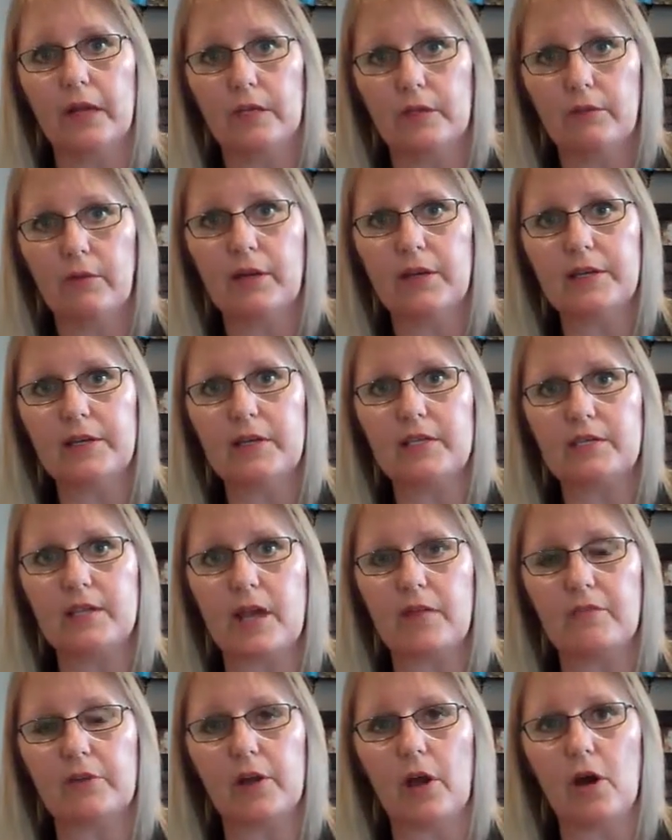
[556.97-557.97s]
You really need to
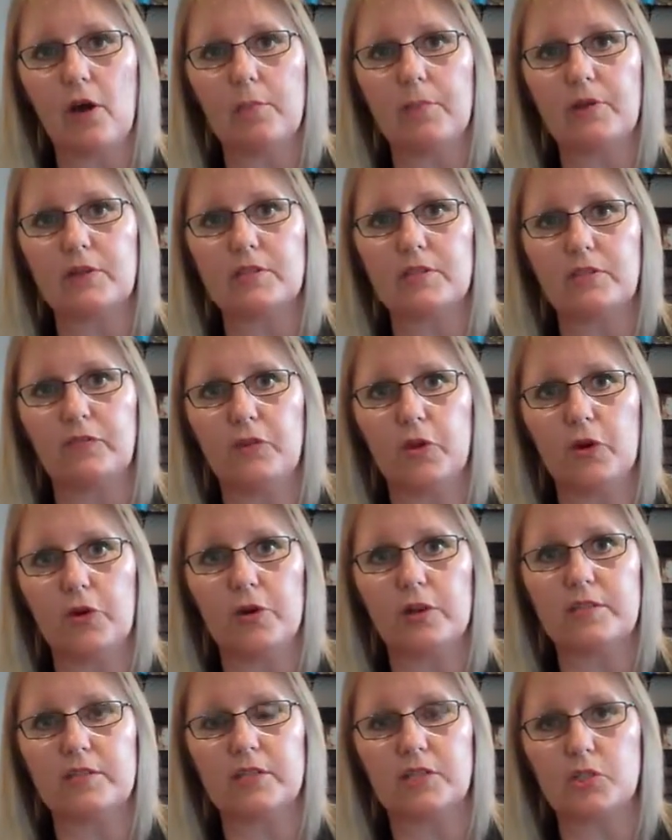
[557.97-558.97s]
have a go because if you're
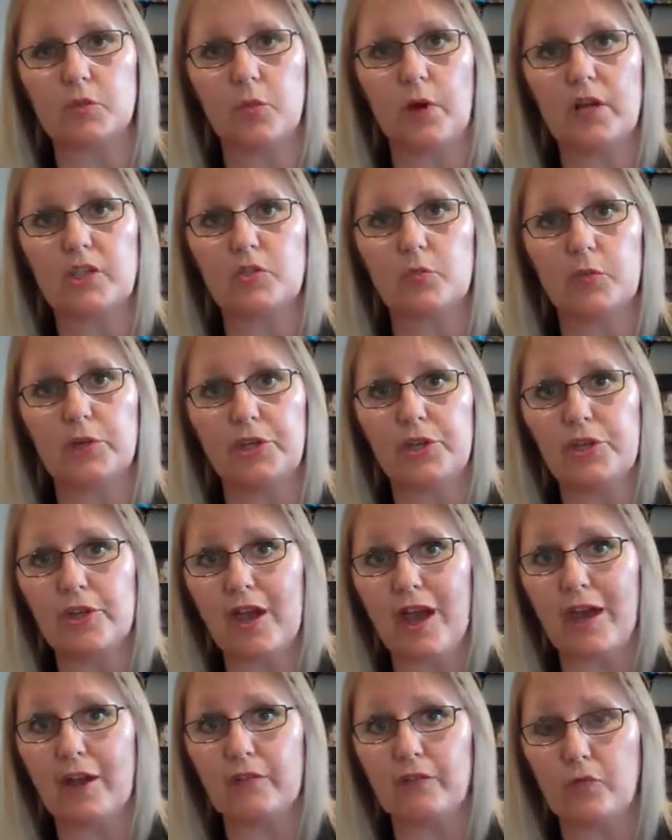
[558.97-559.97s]
in a situation where you
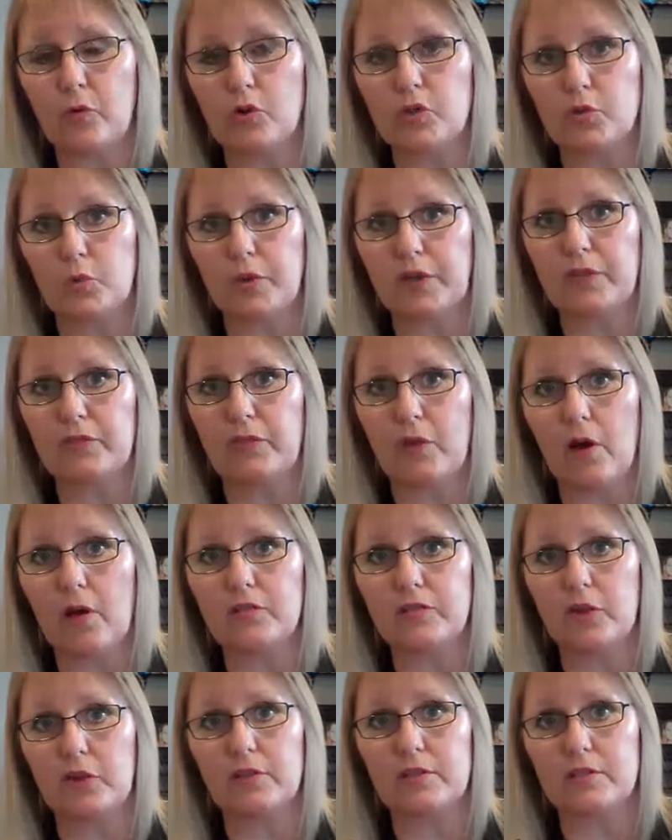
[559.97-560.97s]
can't afford
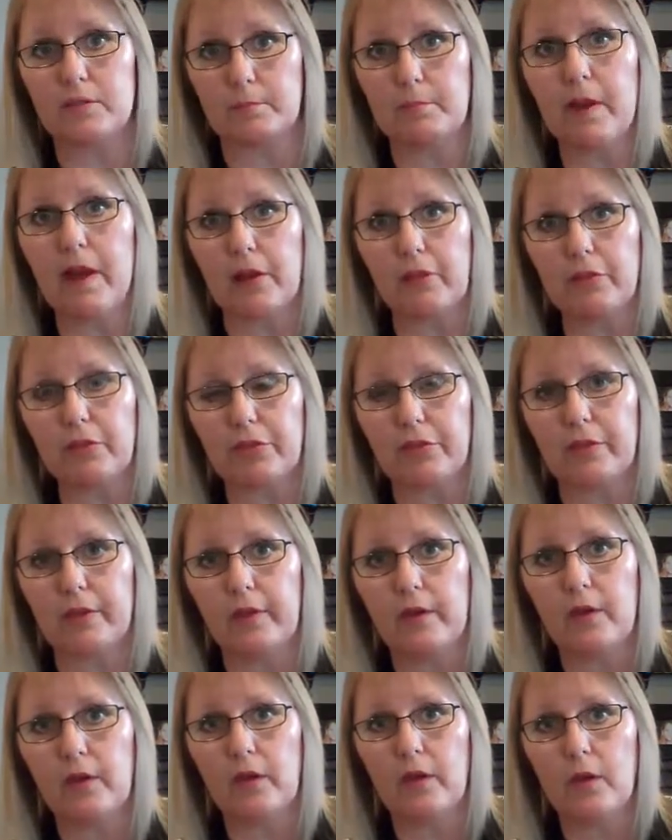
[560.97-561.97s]
$25 a month,
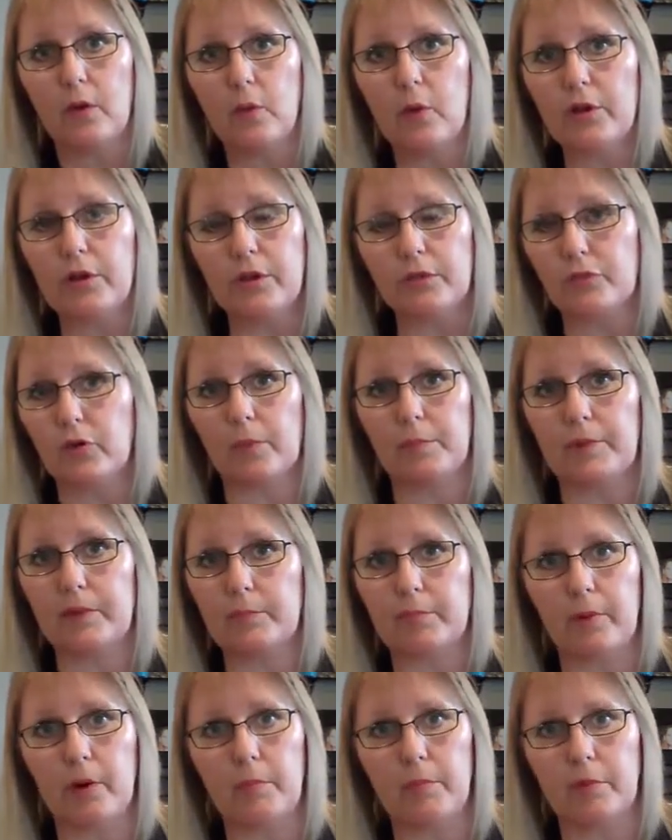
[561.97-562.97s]
well, you've got
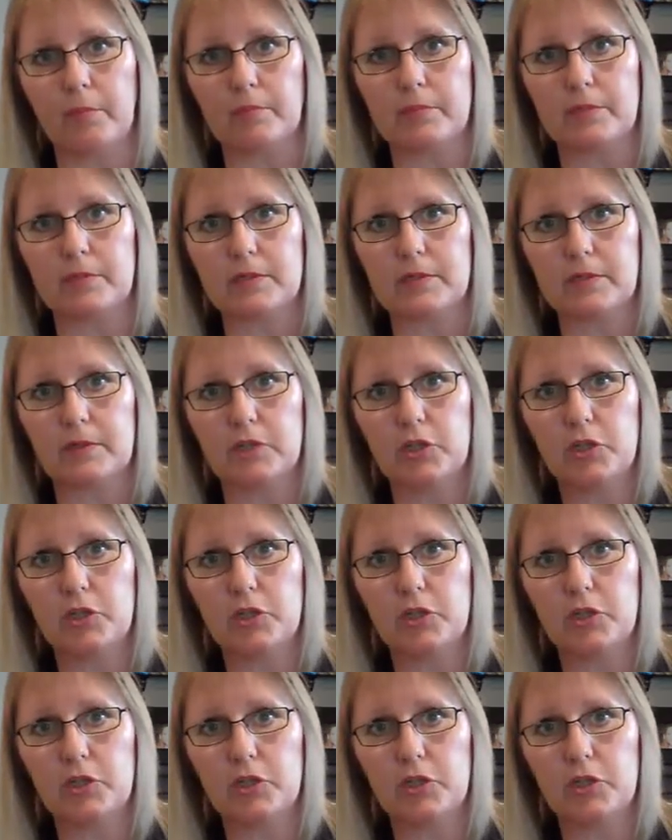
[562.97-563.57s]
big problems.